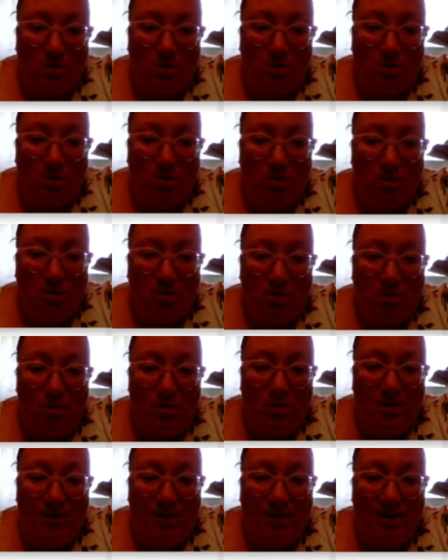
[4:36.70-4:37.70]
Oh,
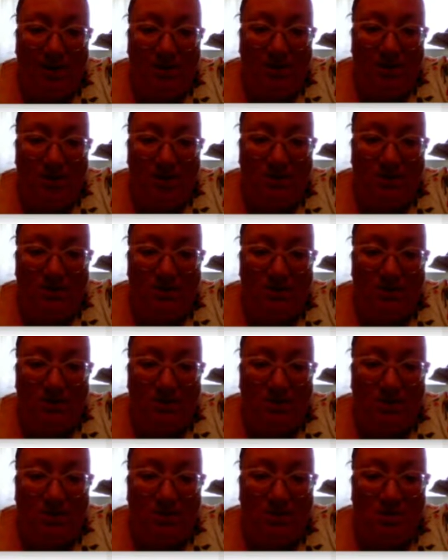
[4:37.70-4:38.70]
look, now it worked.
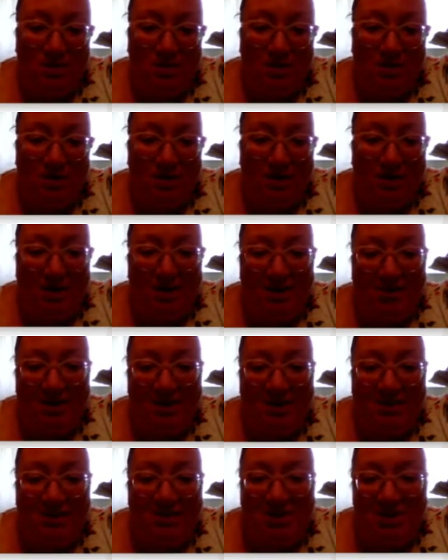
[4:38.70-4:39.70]
All right,
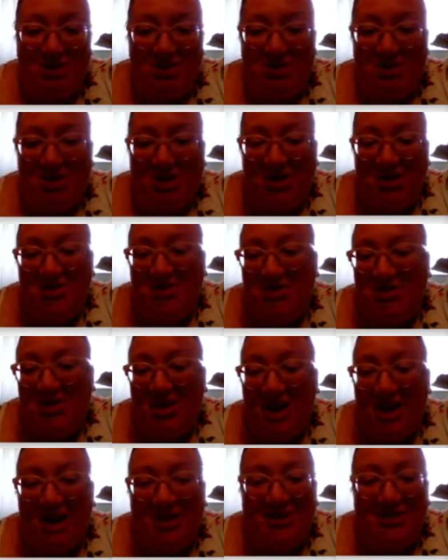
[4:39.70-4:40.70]
so I just
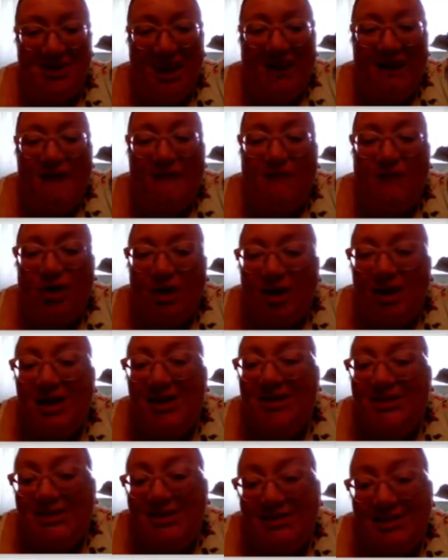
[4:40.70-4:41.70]
underlined. For
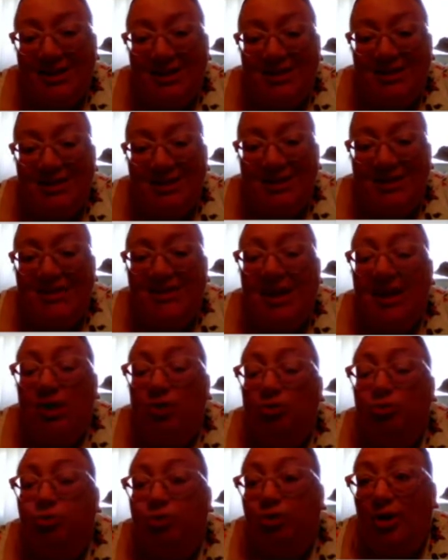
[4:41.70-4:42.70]
instance is a
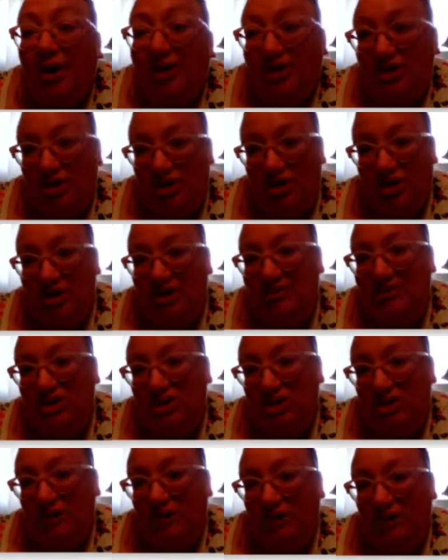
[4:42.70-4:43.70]
great
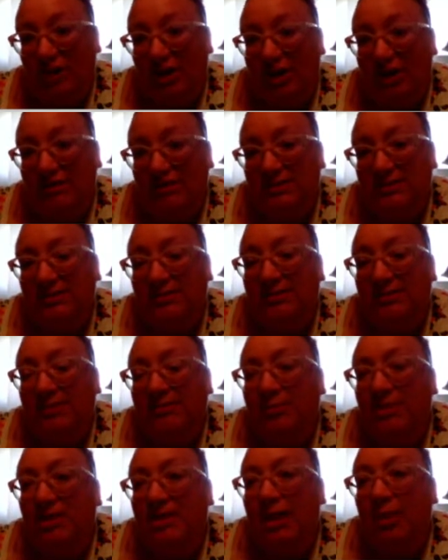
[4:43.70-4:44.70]
transition phrase. It's
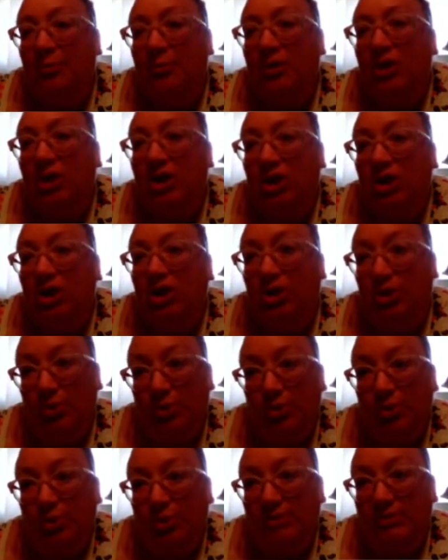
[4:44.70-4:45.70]
something that we can
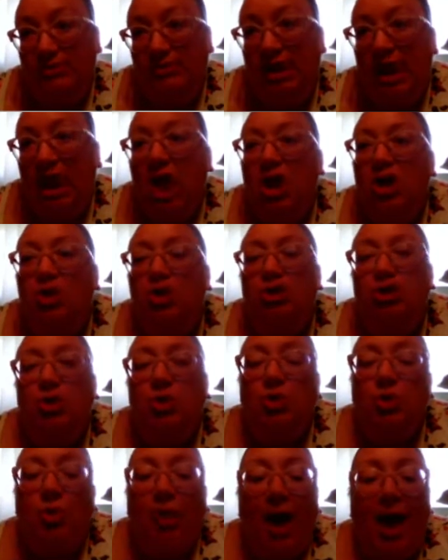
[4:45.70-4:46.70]
use
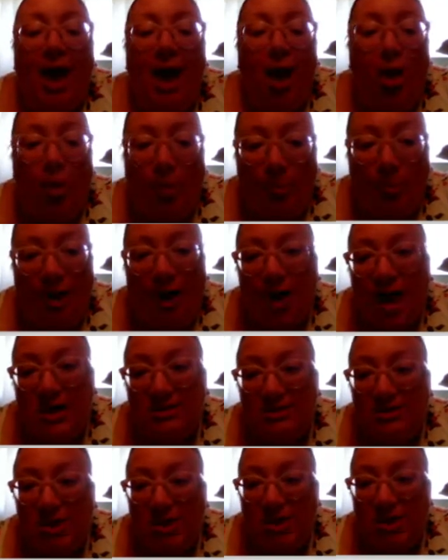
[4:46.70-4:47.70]
to help us
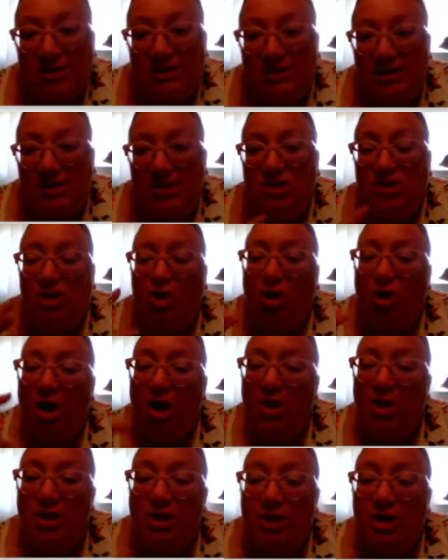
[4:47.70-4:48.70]
understand that the
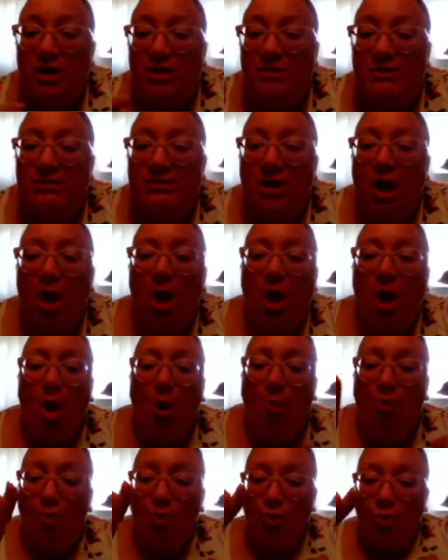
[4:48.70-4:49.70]
author is
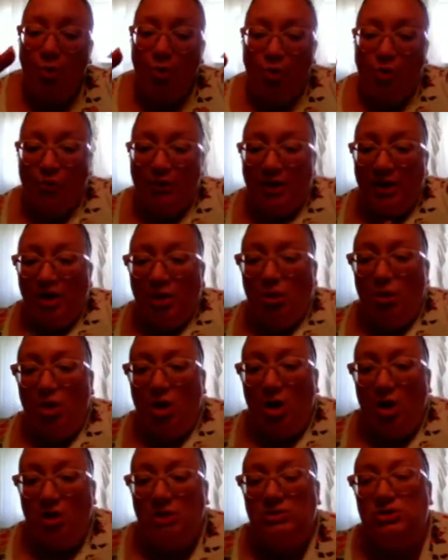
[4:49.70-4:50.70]
moving
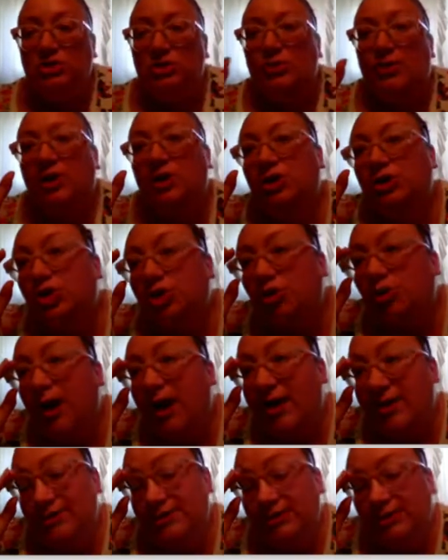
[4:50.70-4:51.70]
along to a new
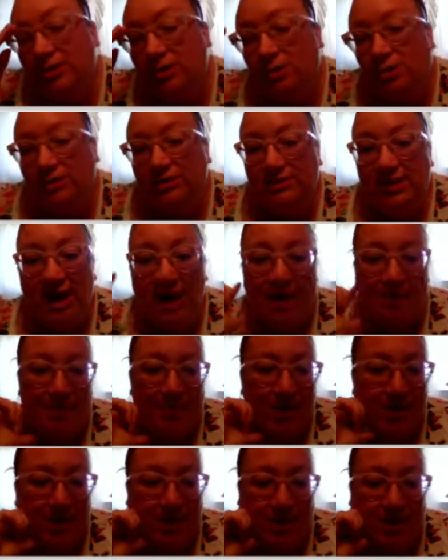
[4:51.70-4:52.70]
idea or
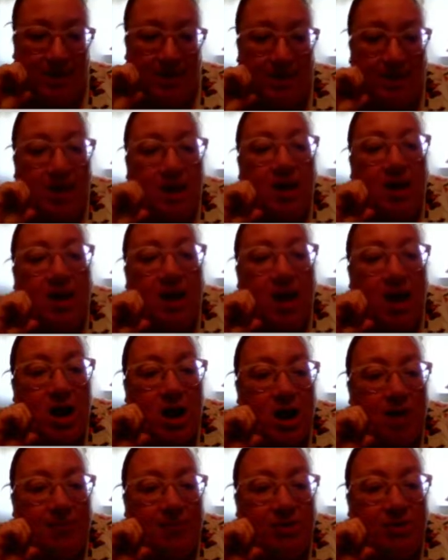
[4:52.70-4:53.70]
topic.
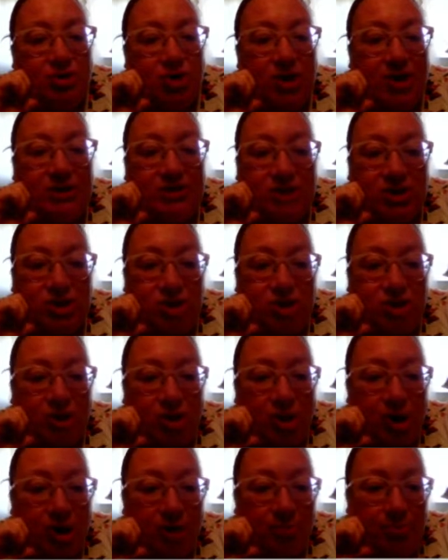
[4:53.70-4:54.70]
Transitions
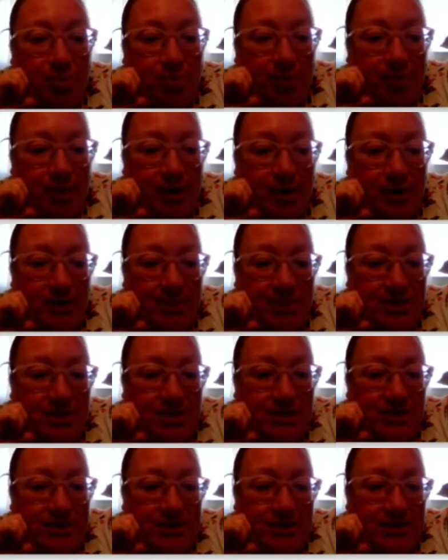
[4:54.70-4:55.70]
are important
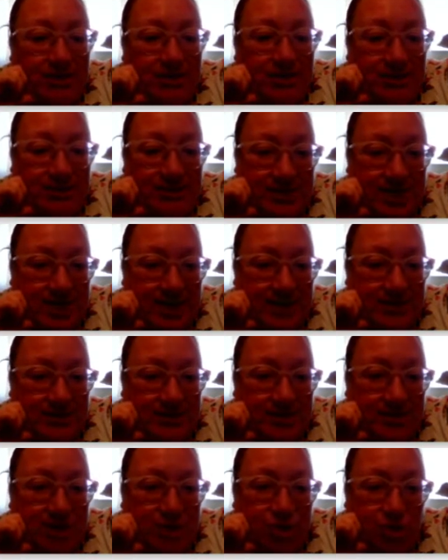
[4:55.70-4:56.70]
because in this case,
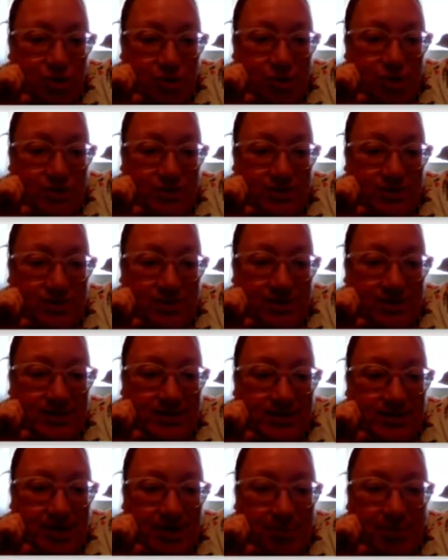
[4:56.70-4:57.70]
it introduces an
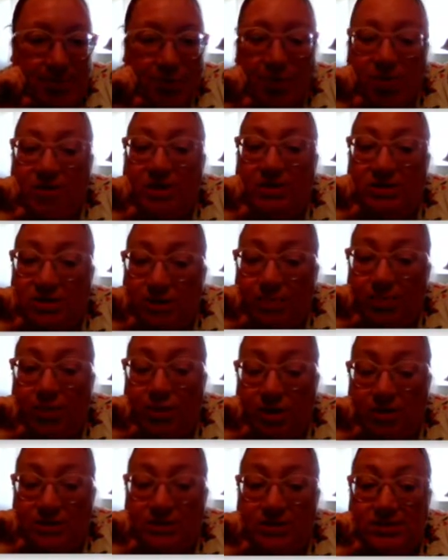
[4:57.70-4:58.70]
example that
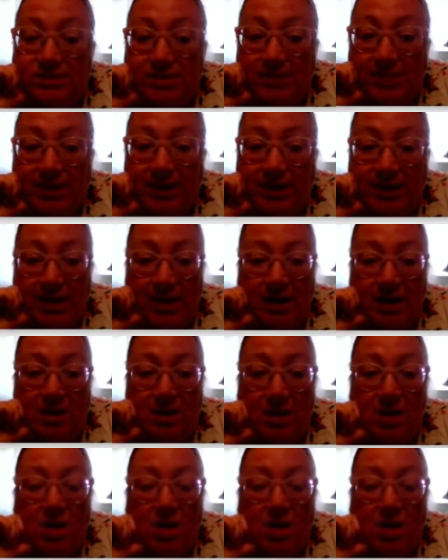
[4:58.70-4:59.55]
supports his opinion.